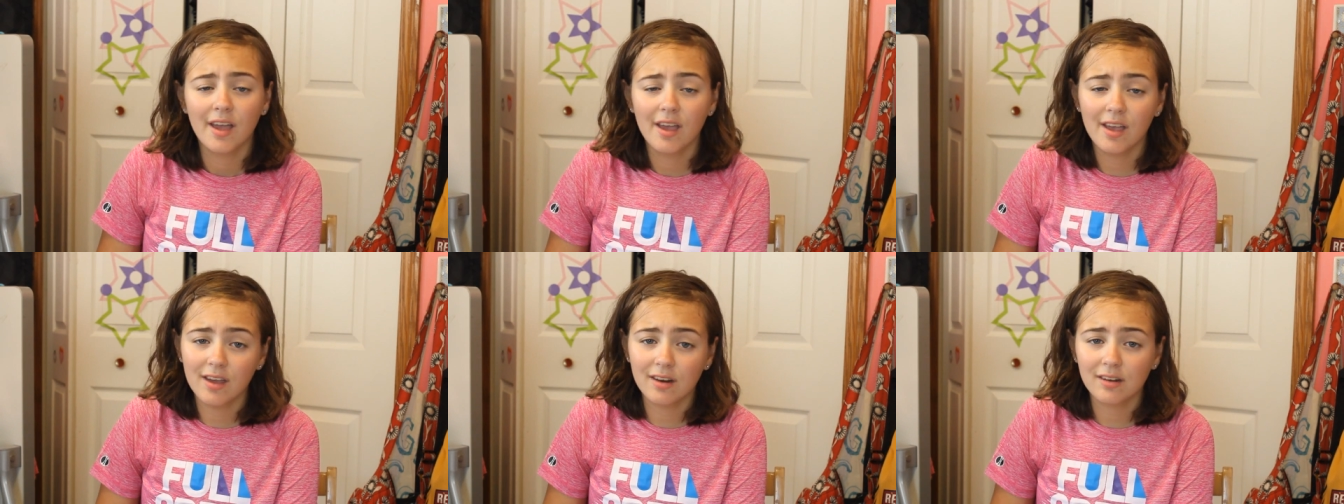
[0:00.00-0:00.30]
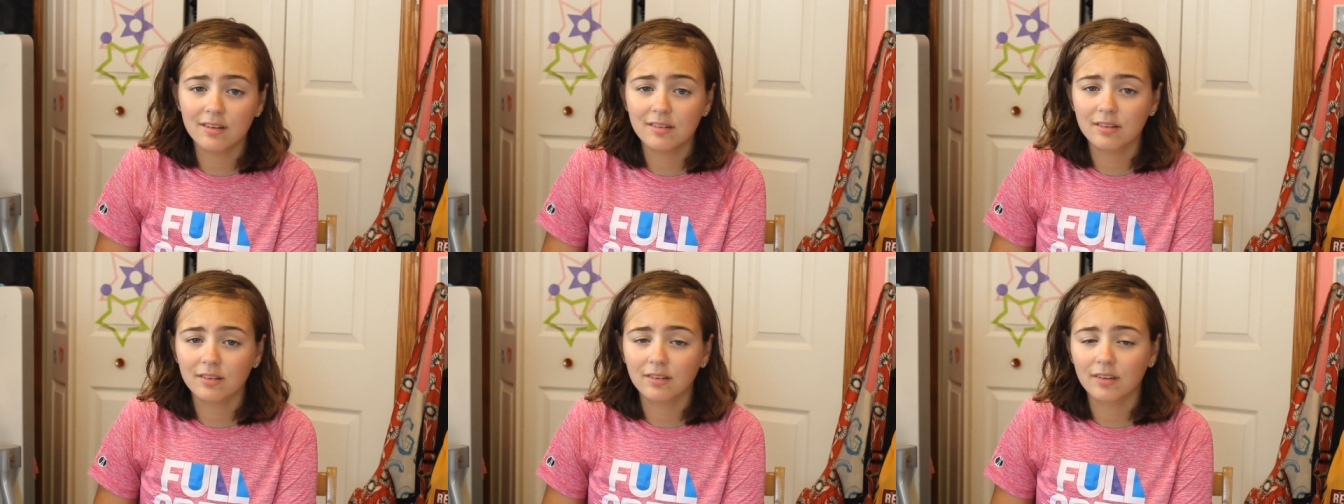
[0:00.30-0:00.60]

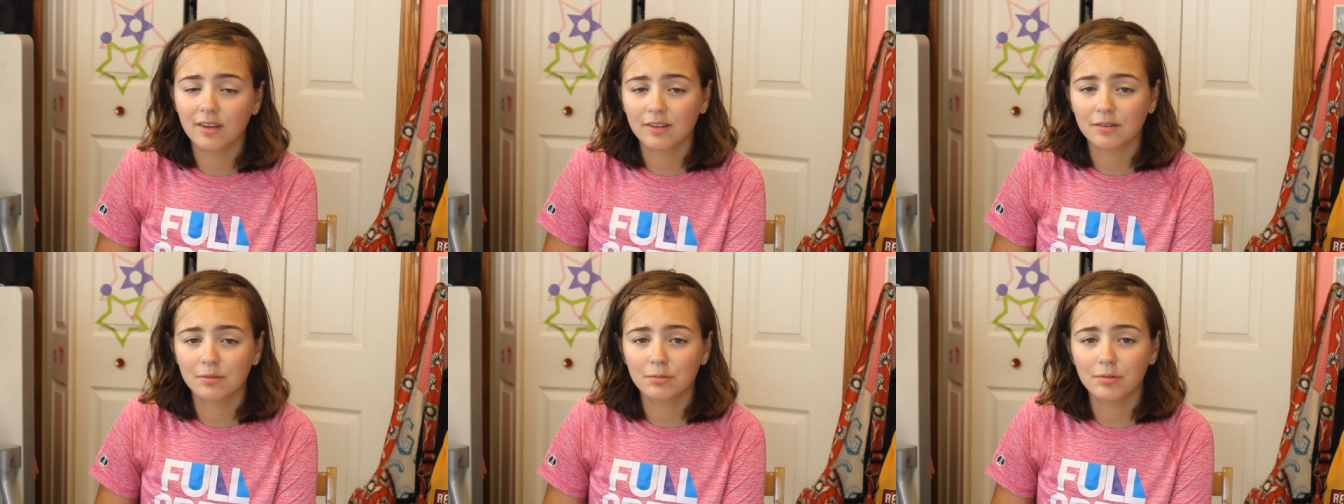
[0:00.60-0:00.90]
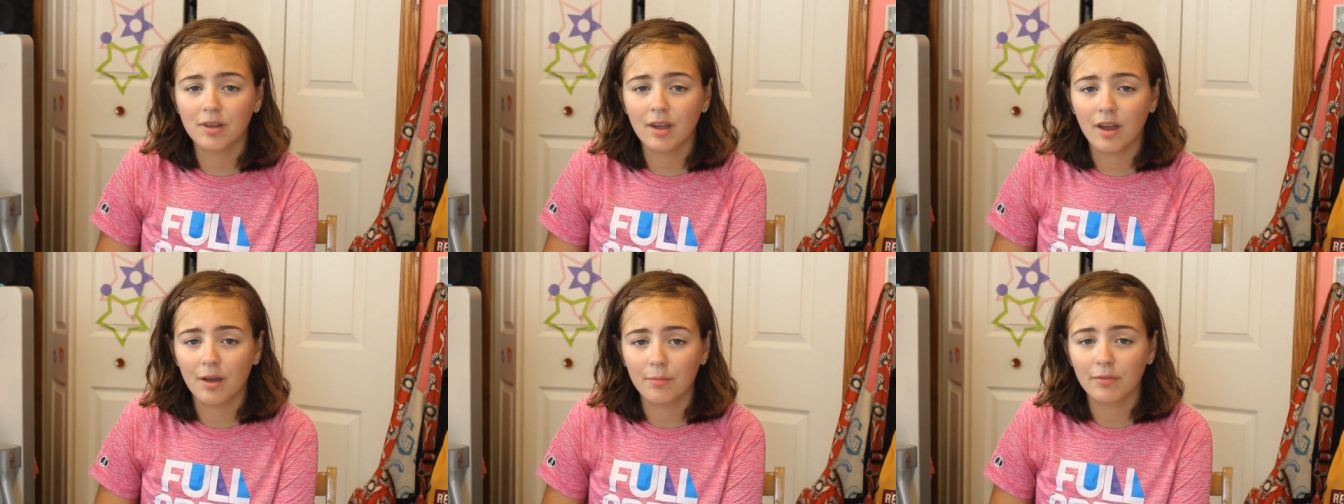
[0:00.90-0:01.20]
And until next
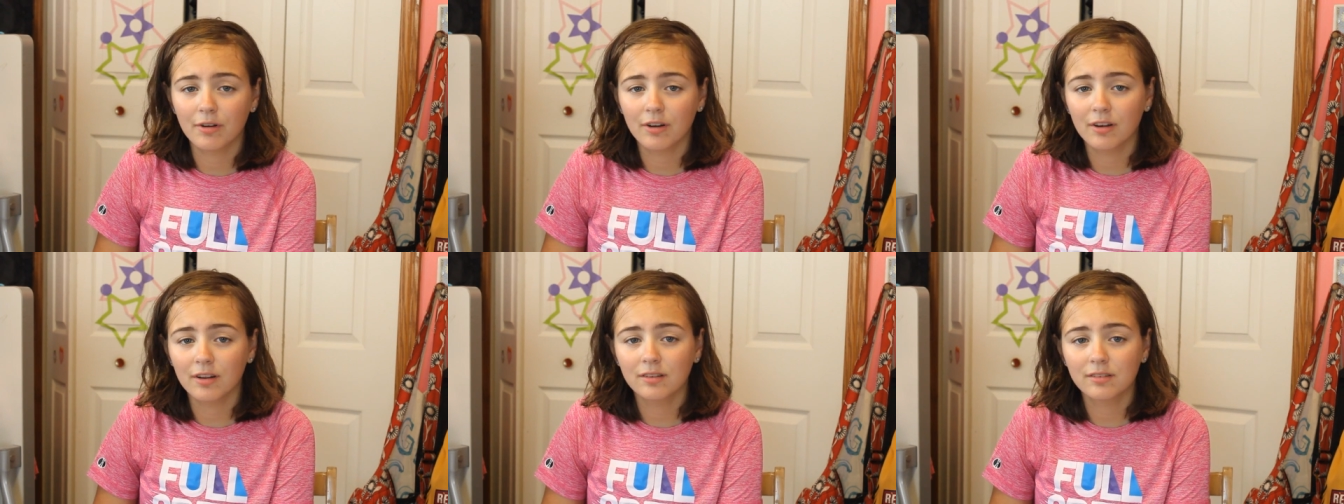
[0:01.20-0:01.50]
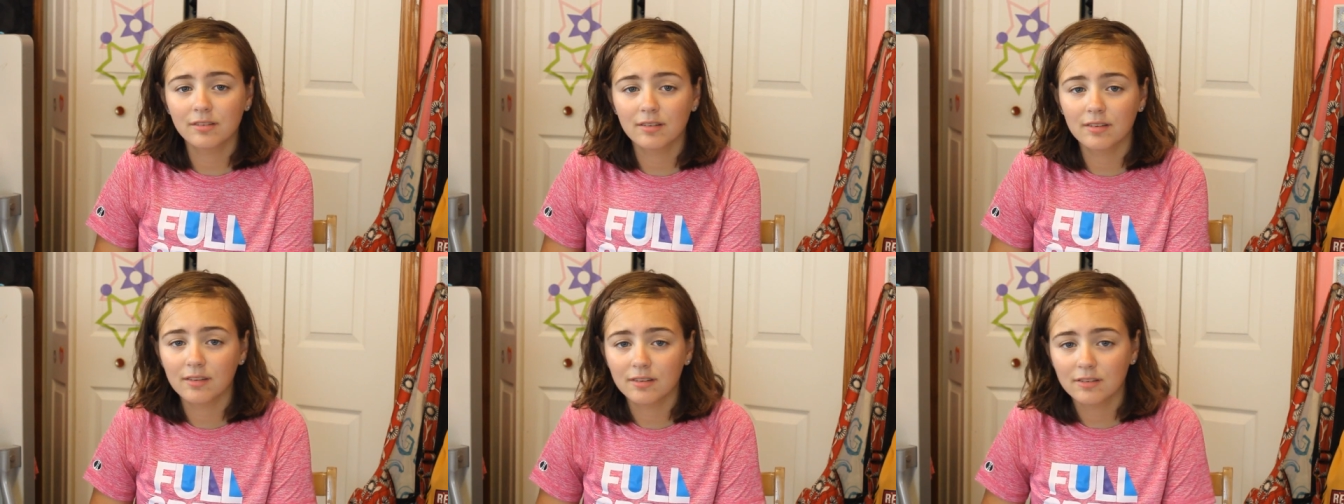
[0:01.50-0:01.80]
week, I'm
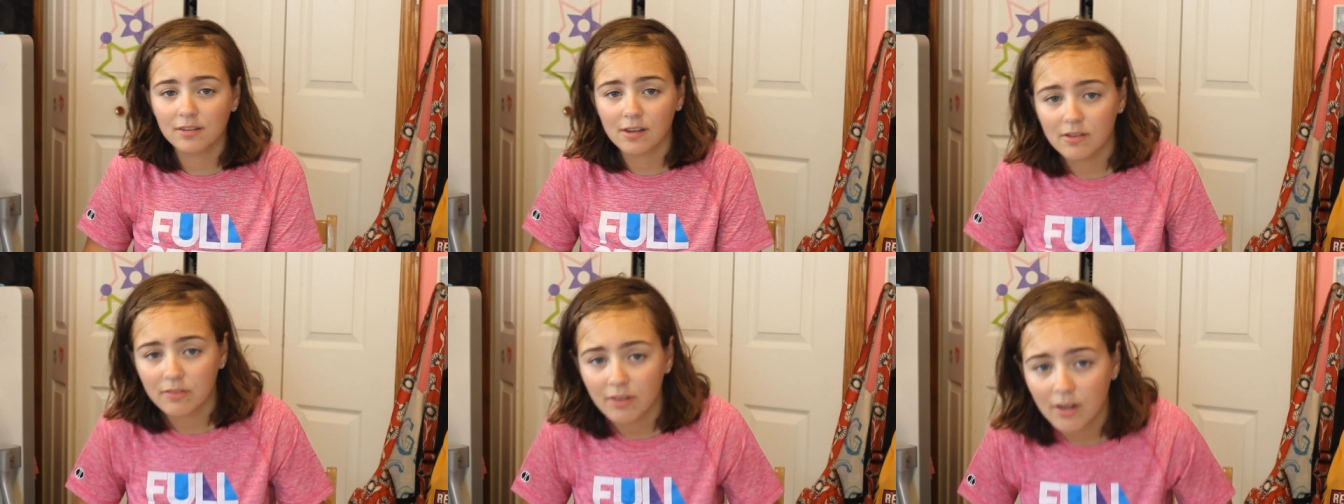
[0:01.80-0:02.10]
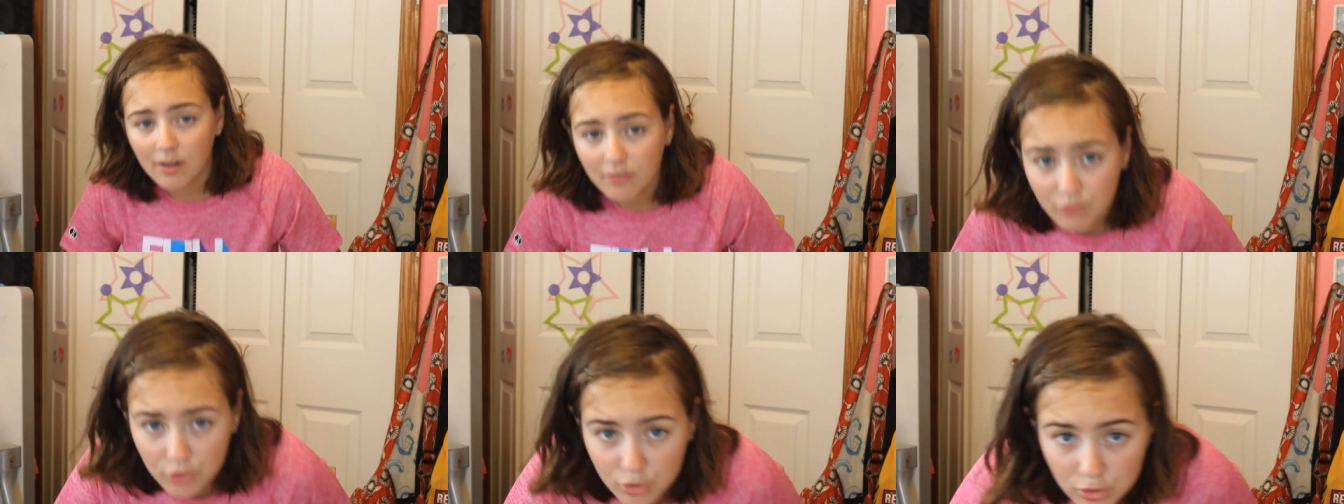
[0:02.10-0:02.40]
Grace, and that's all I've
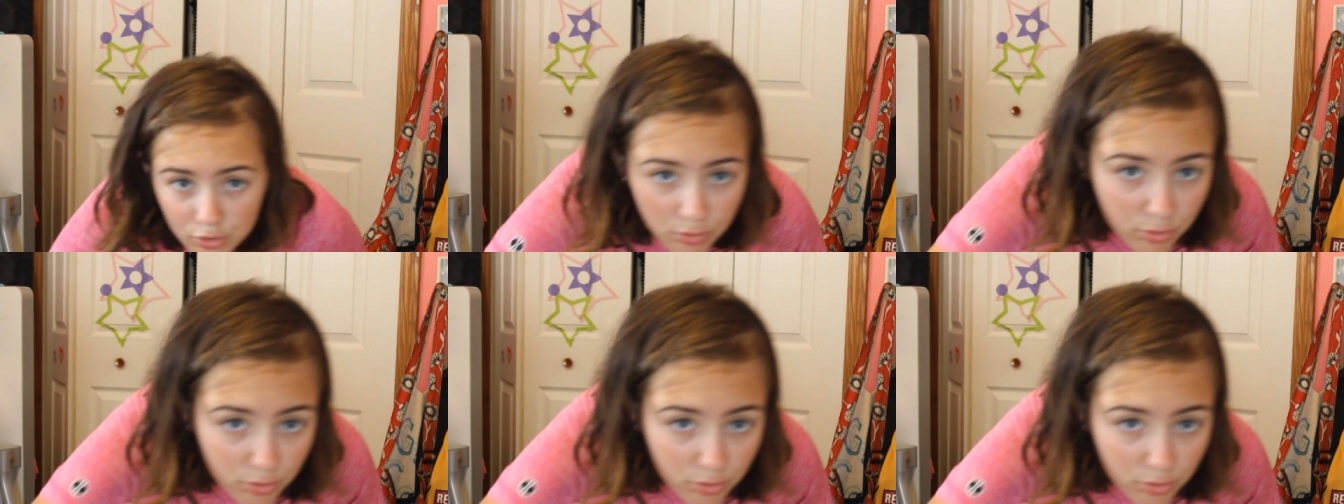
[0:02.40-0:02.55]
got for